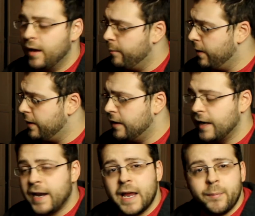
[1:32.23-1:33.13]
But
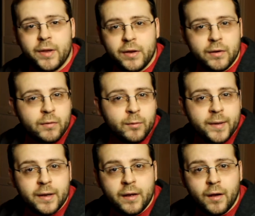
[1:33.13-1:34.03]
an APU will
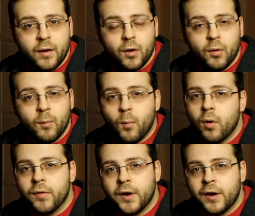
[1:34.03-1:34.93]
be
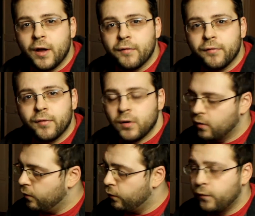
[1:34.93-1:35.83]
more than enough
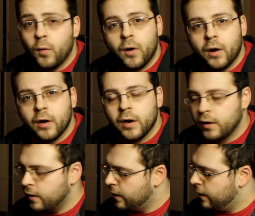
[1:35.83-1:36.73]
for her,
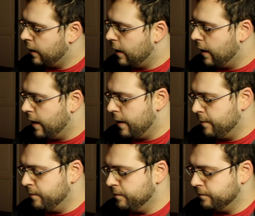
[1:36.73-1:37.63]

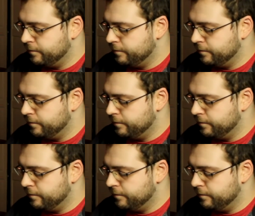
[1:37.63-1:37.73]
um,